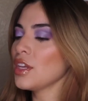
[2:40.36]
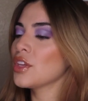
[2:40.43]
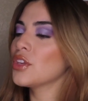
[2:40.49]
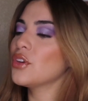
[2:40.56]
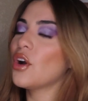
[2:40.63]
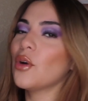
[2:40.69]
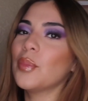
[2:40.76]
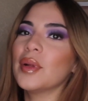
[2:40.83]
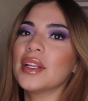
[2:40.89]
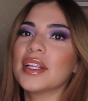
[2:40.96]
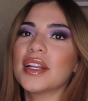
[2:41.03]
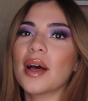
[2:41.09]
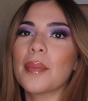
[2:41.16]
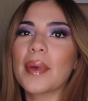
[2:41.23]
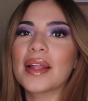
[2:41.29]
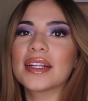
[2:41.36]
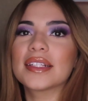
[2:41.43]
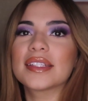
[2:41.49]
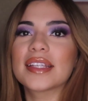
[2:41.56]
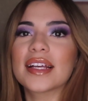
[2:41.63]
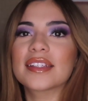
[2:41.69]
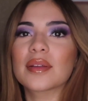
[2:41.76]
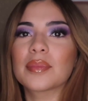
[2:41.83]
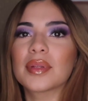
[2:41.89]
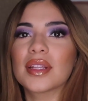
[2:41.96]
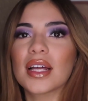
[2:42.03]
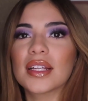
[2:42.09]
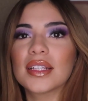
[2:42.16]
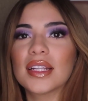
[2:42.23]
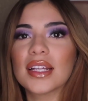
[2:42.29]
You open it up and it says
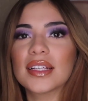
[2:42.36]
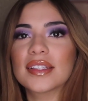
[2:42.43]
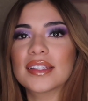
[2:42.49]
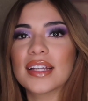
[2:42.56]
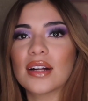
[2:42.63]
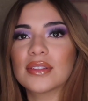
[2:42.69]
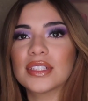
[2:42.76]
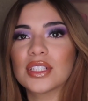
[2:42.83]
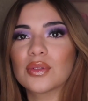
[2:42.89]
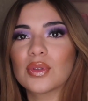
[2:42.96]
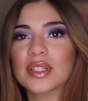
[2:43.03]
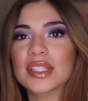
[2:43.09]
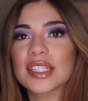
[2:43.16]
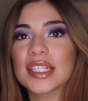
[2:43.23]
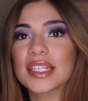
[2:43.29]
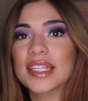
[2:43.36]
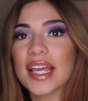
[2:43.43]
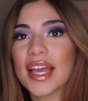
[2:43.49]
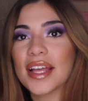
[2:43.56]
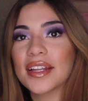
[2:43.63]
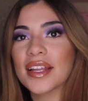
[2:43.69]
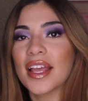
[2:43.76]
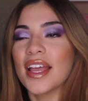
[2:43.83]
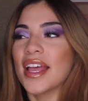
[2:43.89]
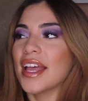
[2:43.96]
Bloodlust down here once again.